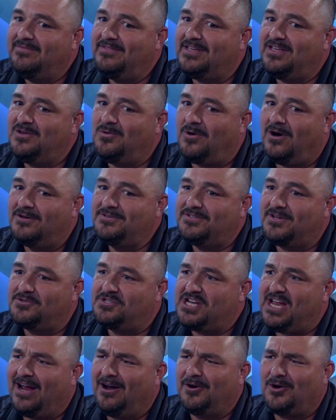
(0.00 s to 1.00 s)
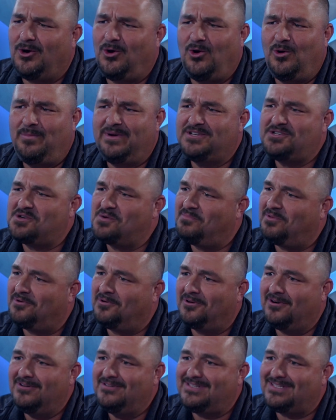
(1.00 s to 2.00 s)
that you also chaired a whole bunch of
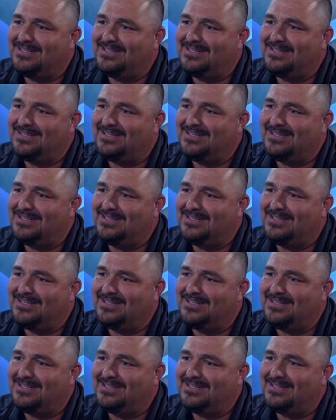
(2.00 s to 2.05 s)
boards.